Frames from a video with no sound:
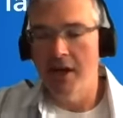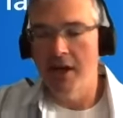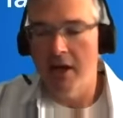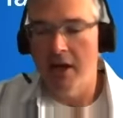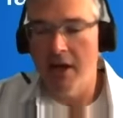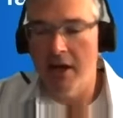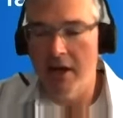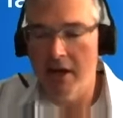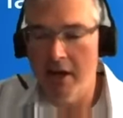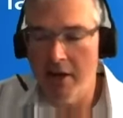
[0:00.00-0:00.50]

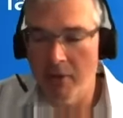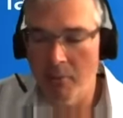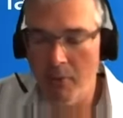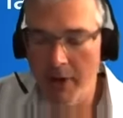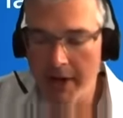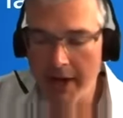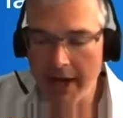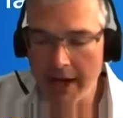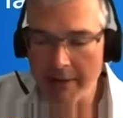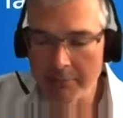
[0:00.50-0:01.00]

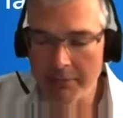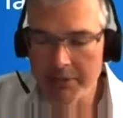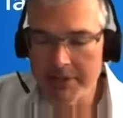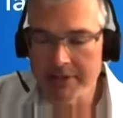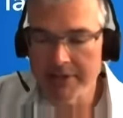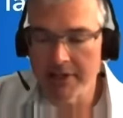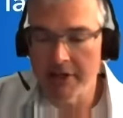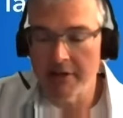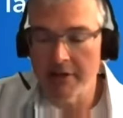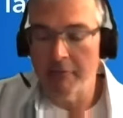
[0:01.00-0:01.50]
What
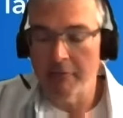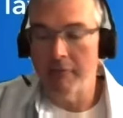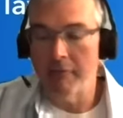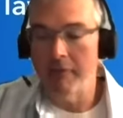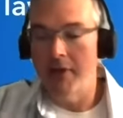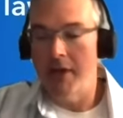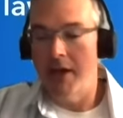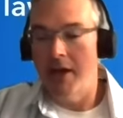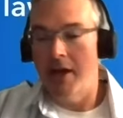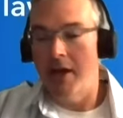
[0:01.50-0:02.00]
happens if
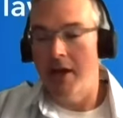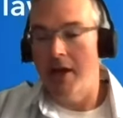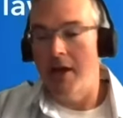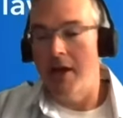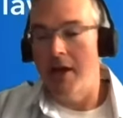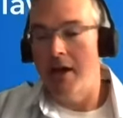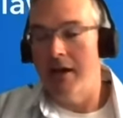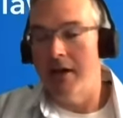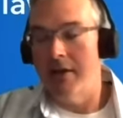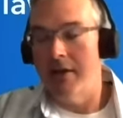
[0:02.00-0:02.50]

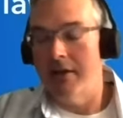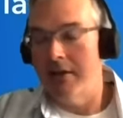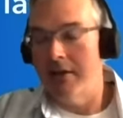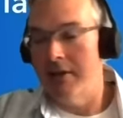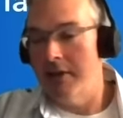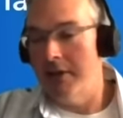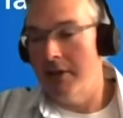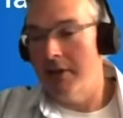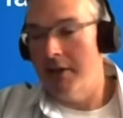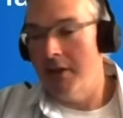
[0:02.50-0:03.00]

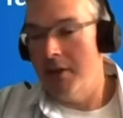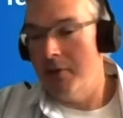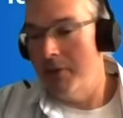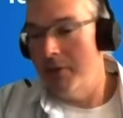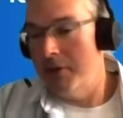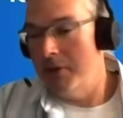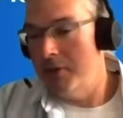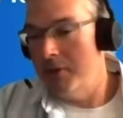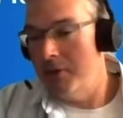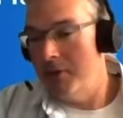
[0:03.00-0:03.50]
you know,
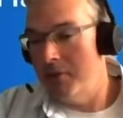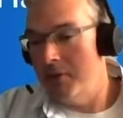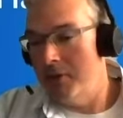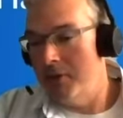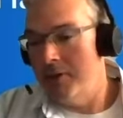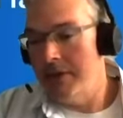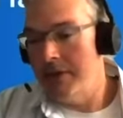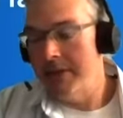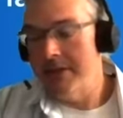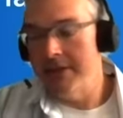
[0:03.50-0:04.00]
you
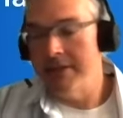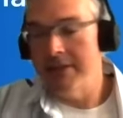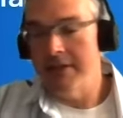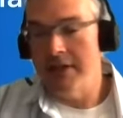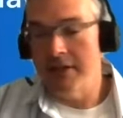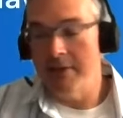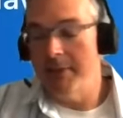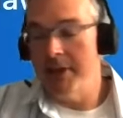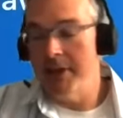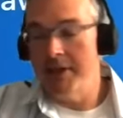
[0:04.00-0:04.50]
need to,
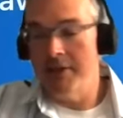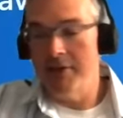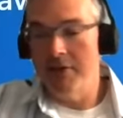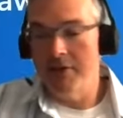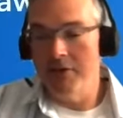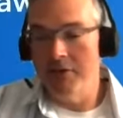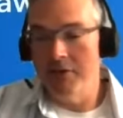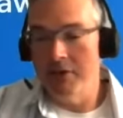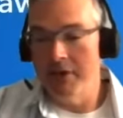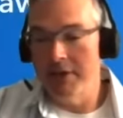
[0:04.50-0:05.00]
I mean,
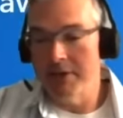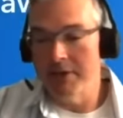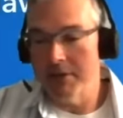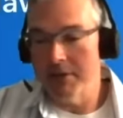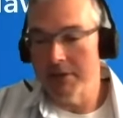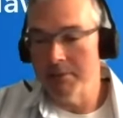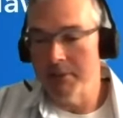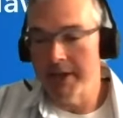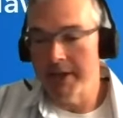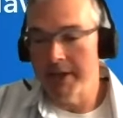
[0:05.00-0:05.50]
you need to
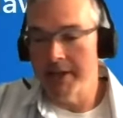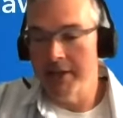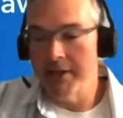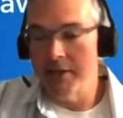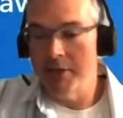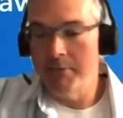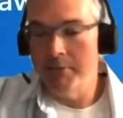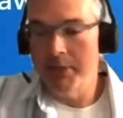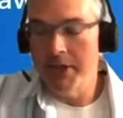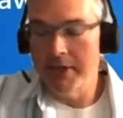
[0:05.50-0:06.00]
explain that the
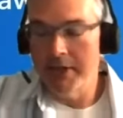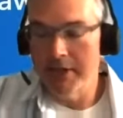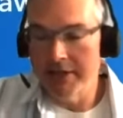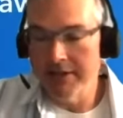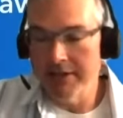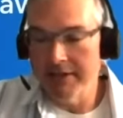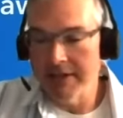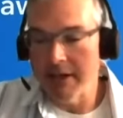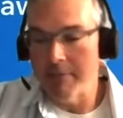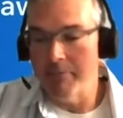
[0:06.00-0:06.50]
appeal is
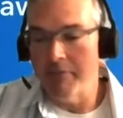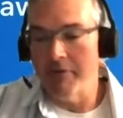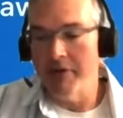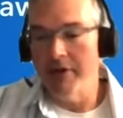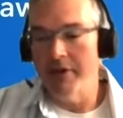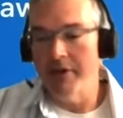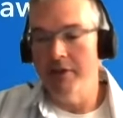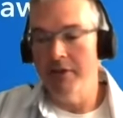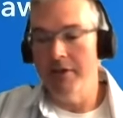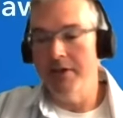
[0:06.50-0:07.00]
separate.
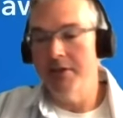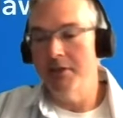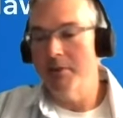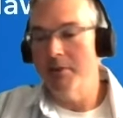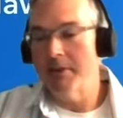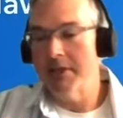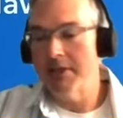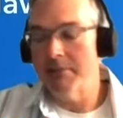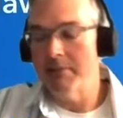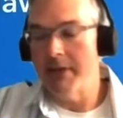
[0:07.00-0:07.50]
You need to
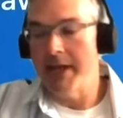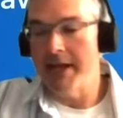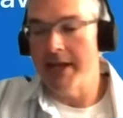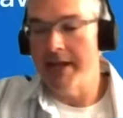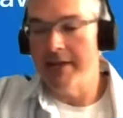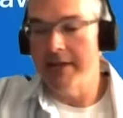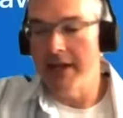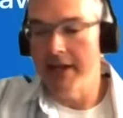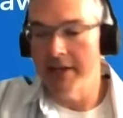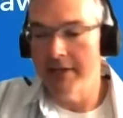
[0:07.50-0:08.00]

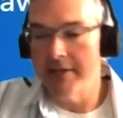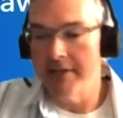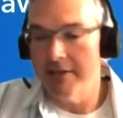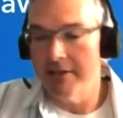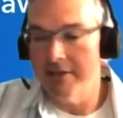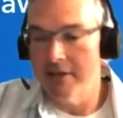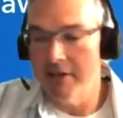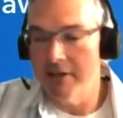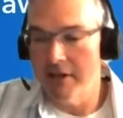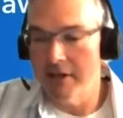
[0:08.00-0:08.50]
explain that it
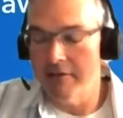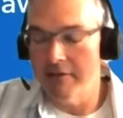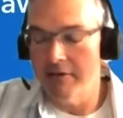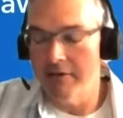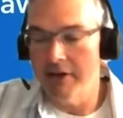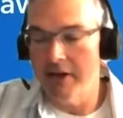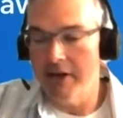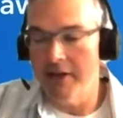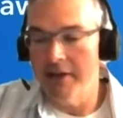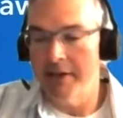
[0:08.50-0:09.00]
doesn't cover
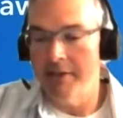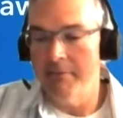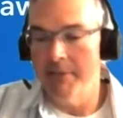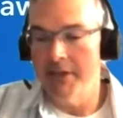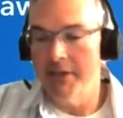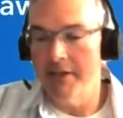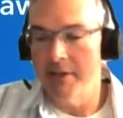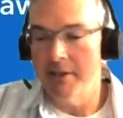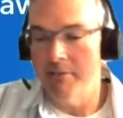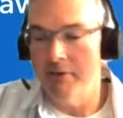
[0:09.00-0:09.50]
an
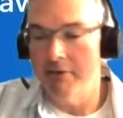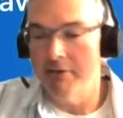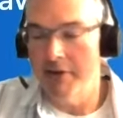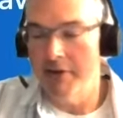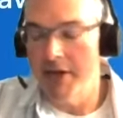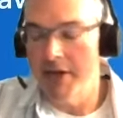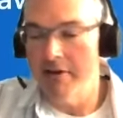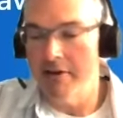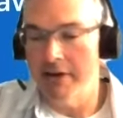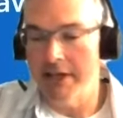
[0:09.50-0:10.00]
unlimited number of
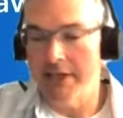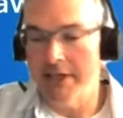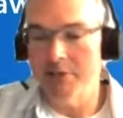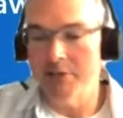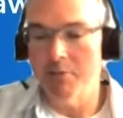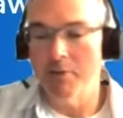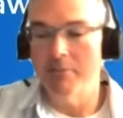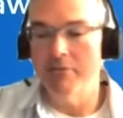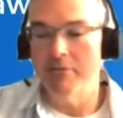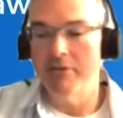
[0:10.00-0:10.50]
hearings.
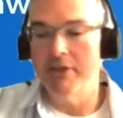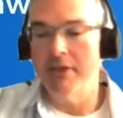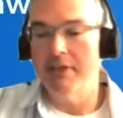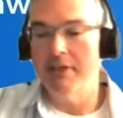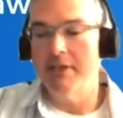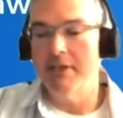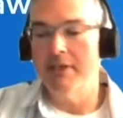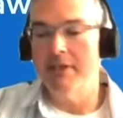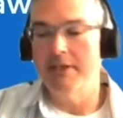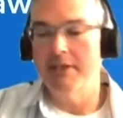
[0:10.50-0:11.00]
We're
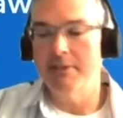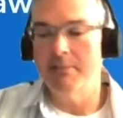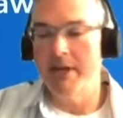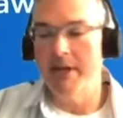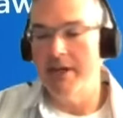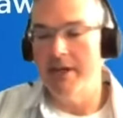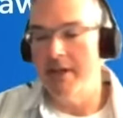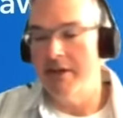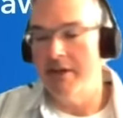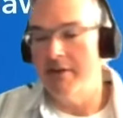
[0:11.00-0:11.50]
predicting this
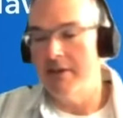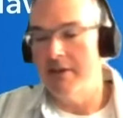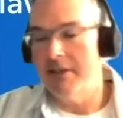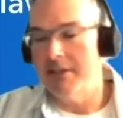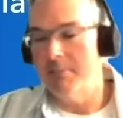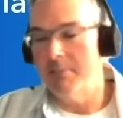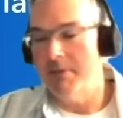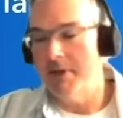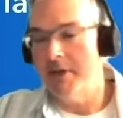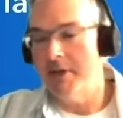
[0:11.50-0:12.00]
many hearings,
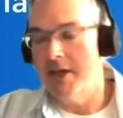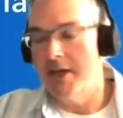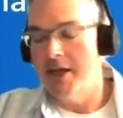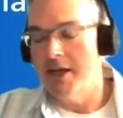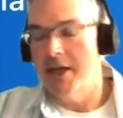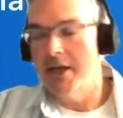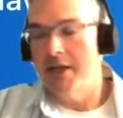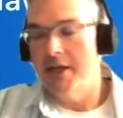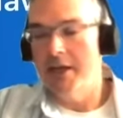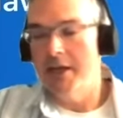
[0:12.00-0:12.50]
but
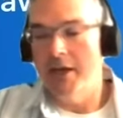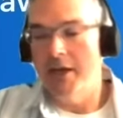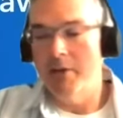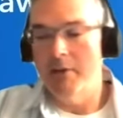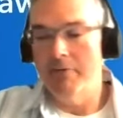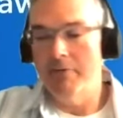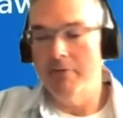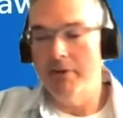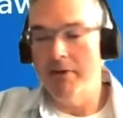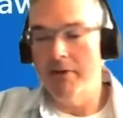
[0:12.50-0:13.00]
you know,
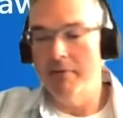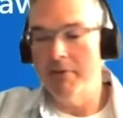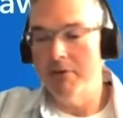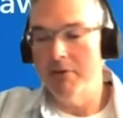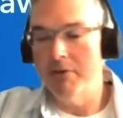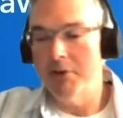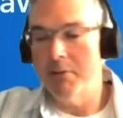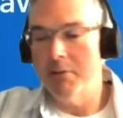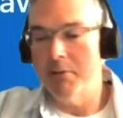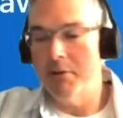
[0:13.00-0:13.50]
if there
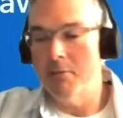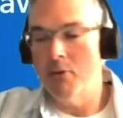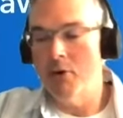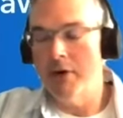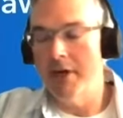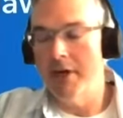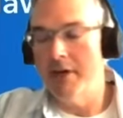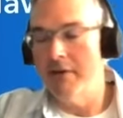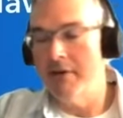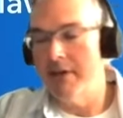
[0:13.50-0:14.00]
should be more
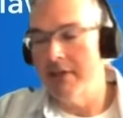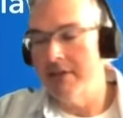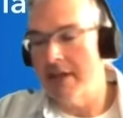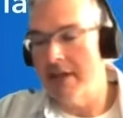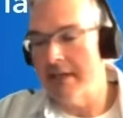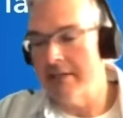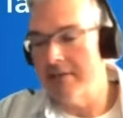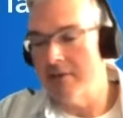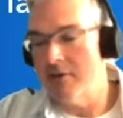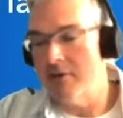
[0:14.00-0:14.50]
hearings,
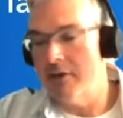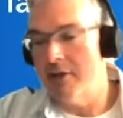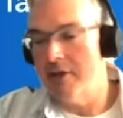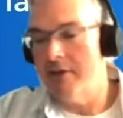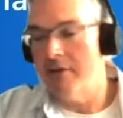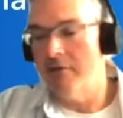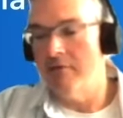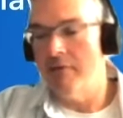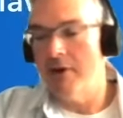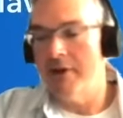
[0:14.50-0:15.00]
that's going
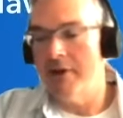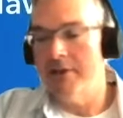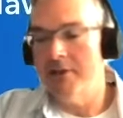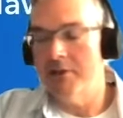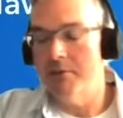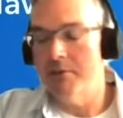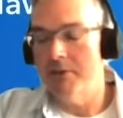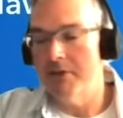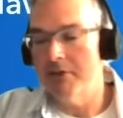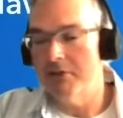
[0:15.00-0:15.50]
to run
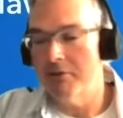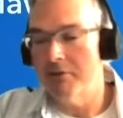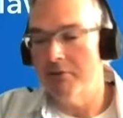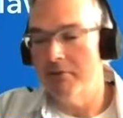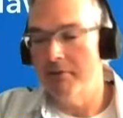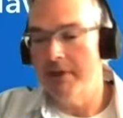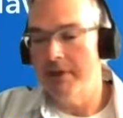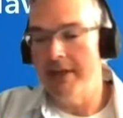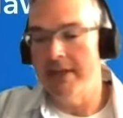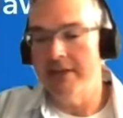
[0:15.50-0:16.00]
into additional
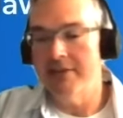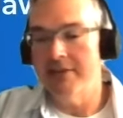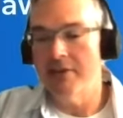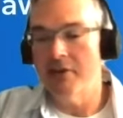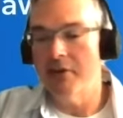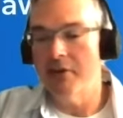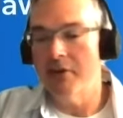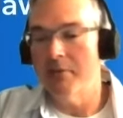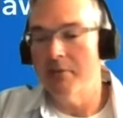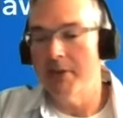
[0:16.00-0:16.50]
fees.
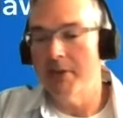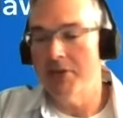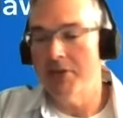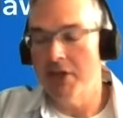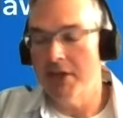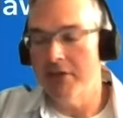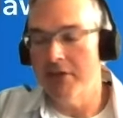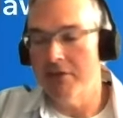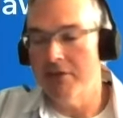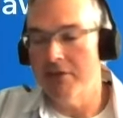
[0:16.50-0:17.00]
There could be
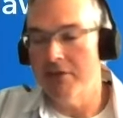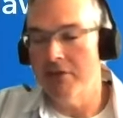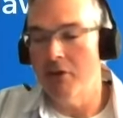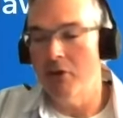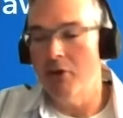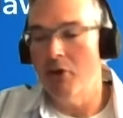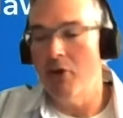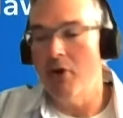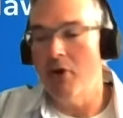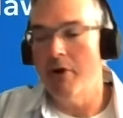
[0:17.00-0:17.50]
changes in the
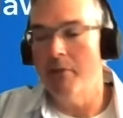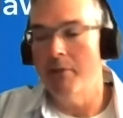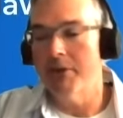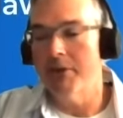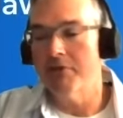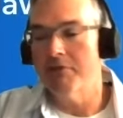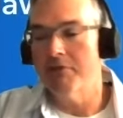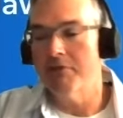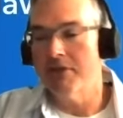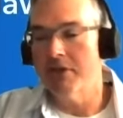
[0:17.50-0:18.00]
law
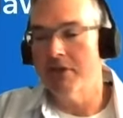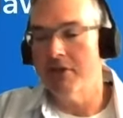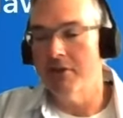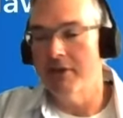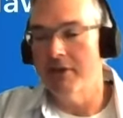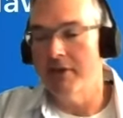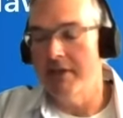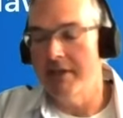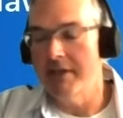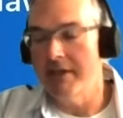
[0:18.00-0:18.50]
which result
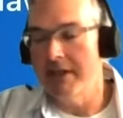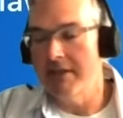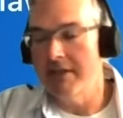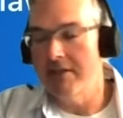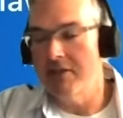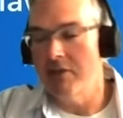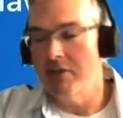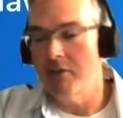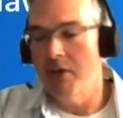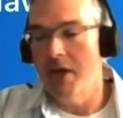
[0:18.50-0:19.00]
in the need
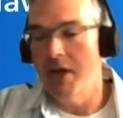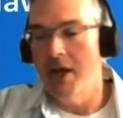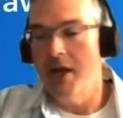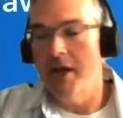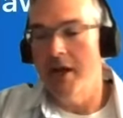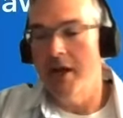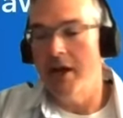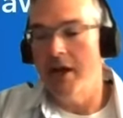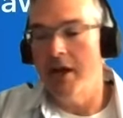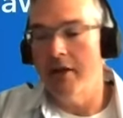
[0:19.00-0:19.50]
to
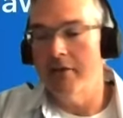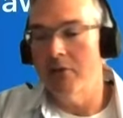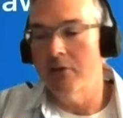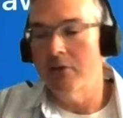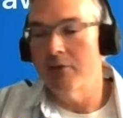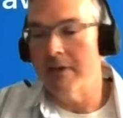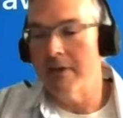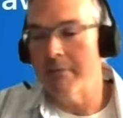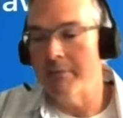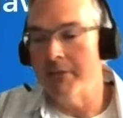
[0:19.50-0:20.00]
do
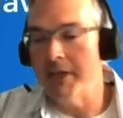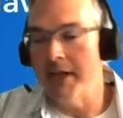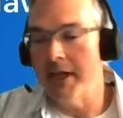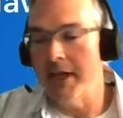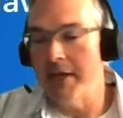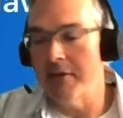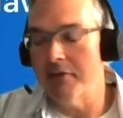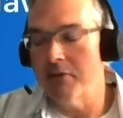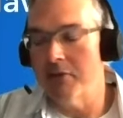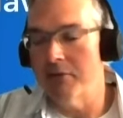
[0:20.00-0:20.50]
something
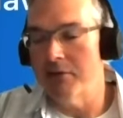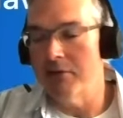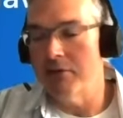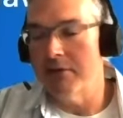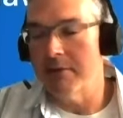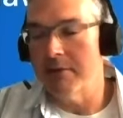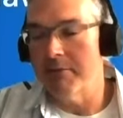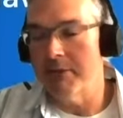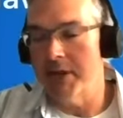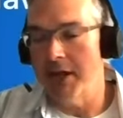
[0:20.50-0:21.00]
else or do
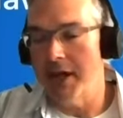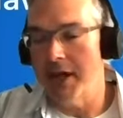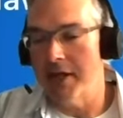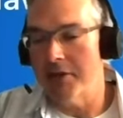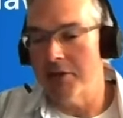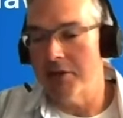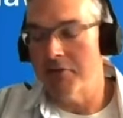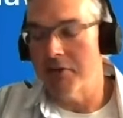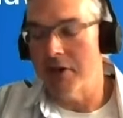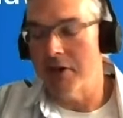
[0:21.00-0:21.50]
something
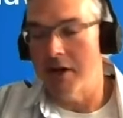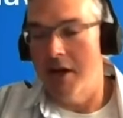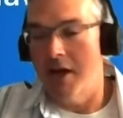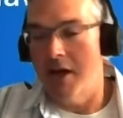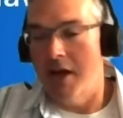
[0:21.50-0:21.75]
extra.